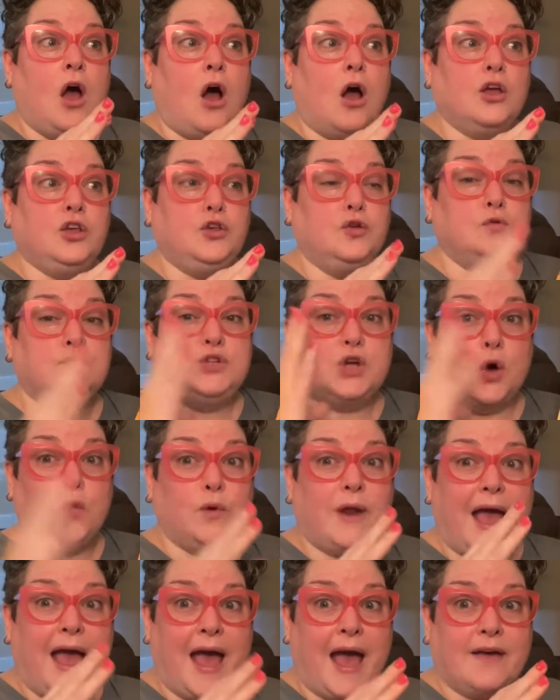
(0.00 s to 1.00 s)
You don't
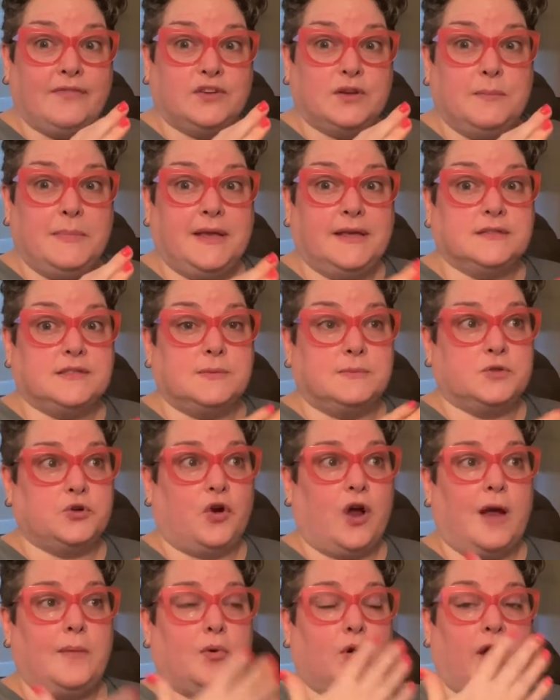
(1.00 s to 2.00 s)
have to be a
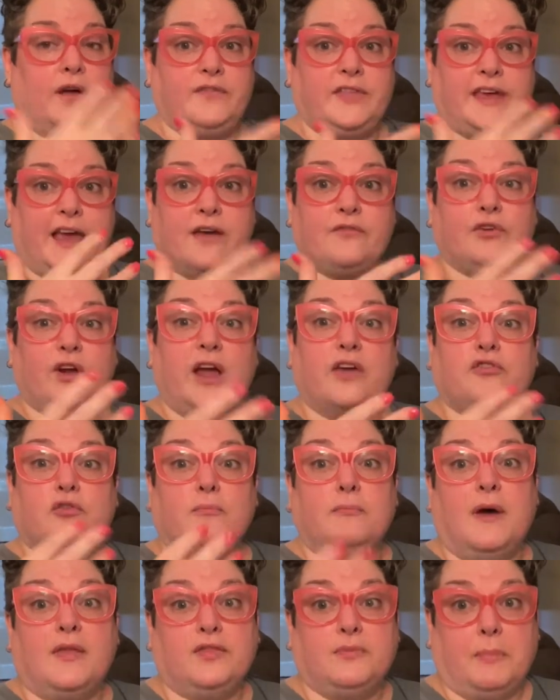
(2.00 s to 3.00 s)
subscriber of the every other
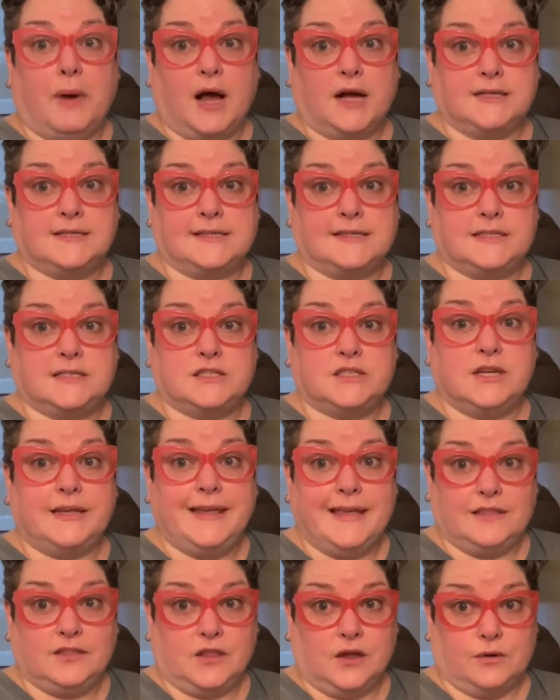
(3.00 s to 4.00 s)
month boxes to
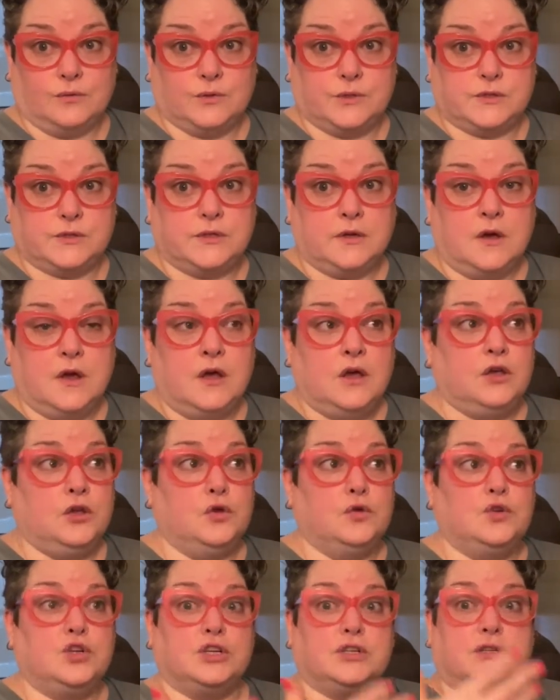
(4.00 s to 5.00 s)
get those. You
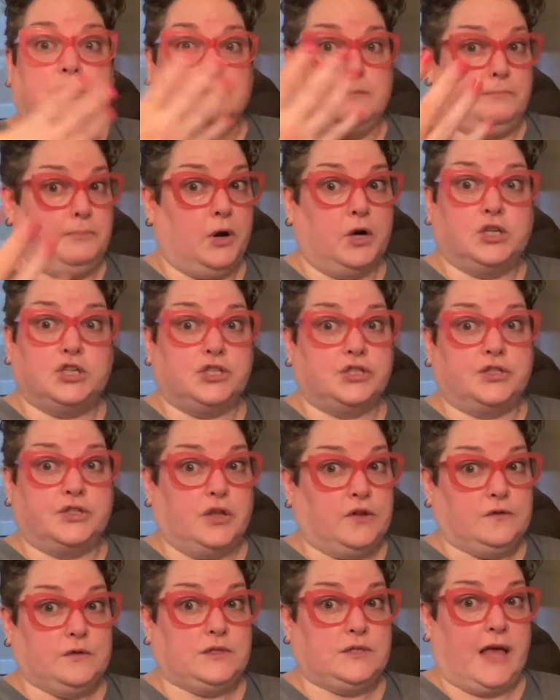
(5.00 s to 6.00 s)
just purchase
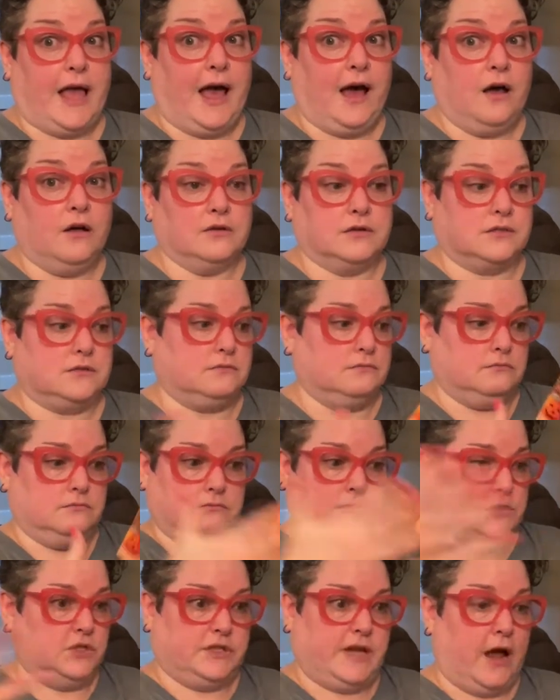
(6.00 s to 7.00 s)
those out
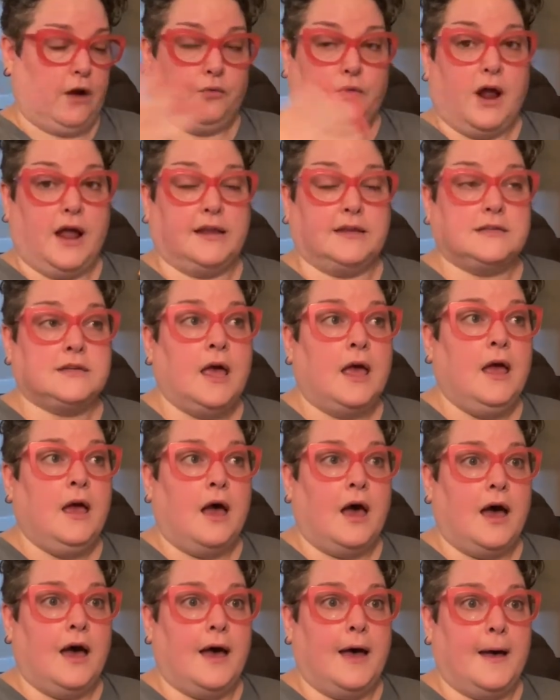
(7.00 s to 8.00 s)
just outright.
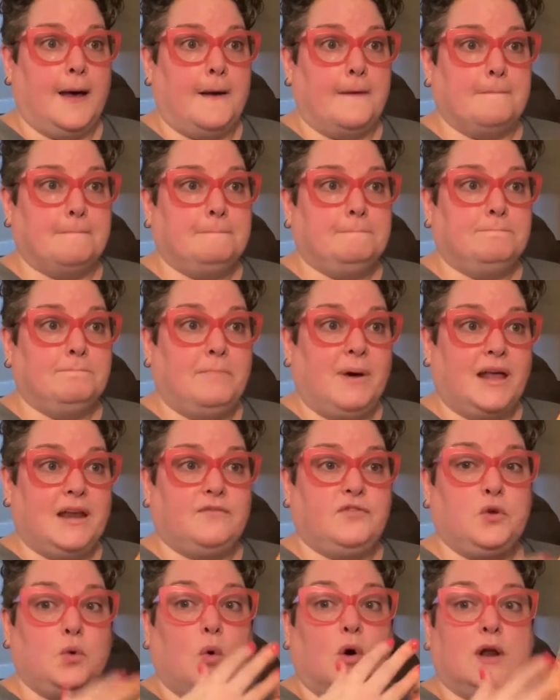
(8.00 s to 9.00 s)
Um, but
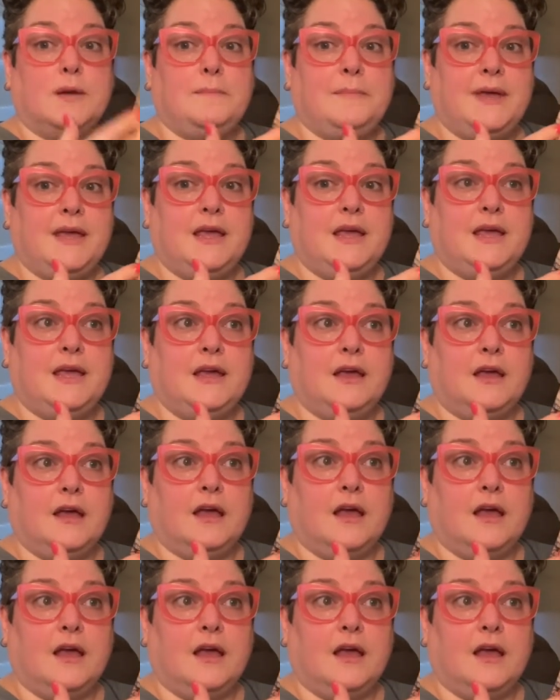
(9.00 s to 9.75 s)
if you want to be